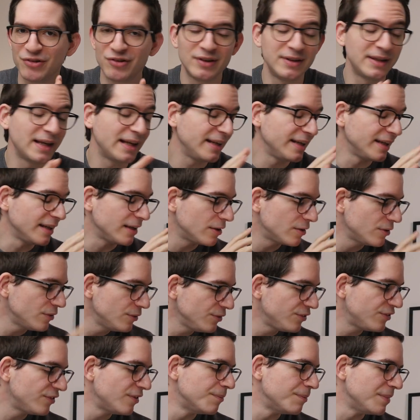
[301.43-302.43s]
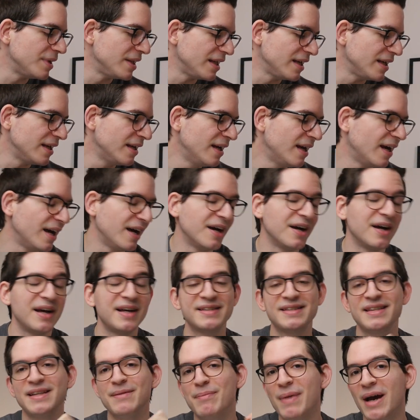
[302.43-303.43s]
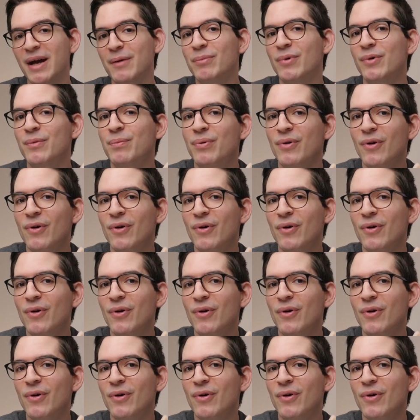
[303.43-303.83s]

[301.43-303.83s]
And that includes the Mini, as the MacBook